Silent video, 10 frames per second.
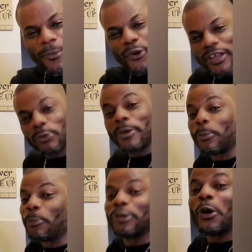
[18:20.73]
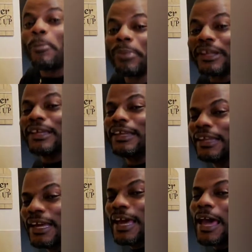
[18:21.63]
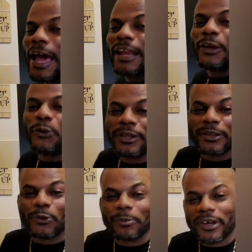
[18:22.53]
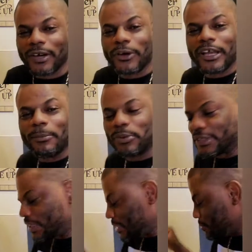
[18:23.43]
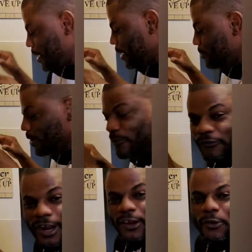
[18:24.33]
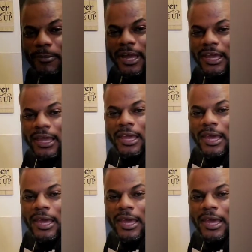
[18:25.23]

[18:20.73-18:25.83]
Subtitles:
I'm going to put my dumpling in, and then when I'm putting in I'm frying up my